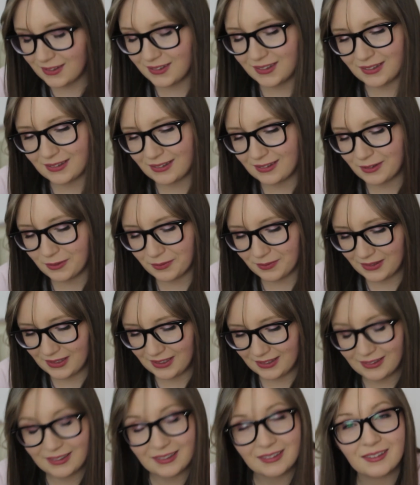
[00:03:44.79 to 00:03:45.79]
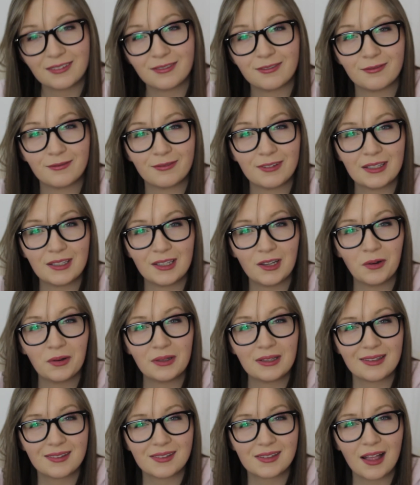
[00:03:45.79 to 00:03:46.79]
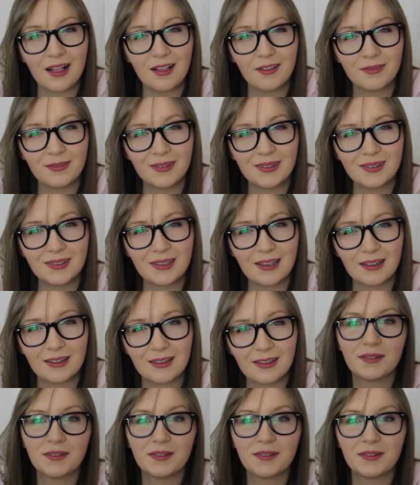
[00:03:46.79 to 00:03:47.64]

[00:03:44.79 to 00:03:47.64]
This is a completely different video in itself, isn't it?